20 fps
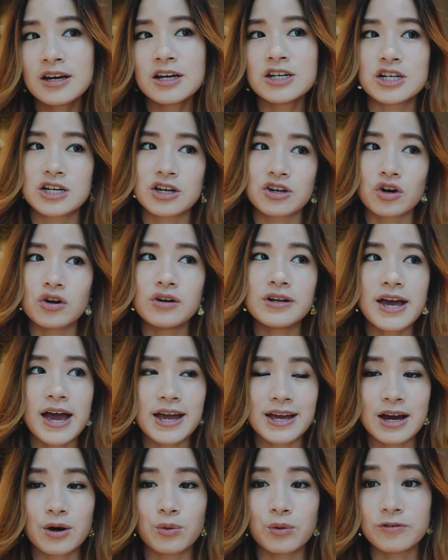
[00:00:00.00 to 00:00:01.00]
She can only
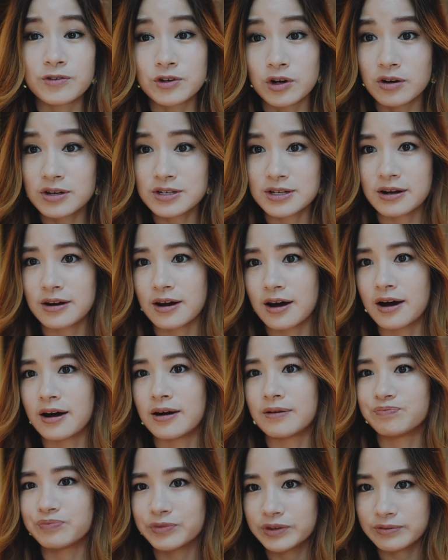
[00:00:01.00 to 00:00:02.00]
hang out with dogs that
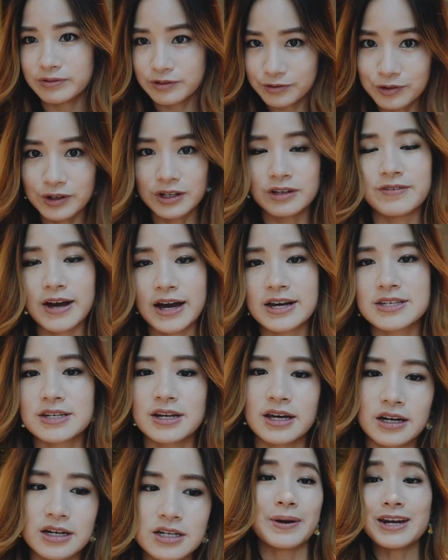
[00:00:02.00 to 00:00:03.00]
are fully vaccinated.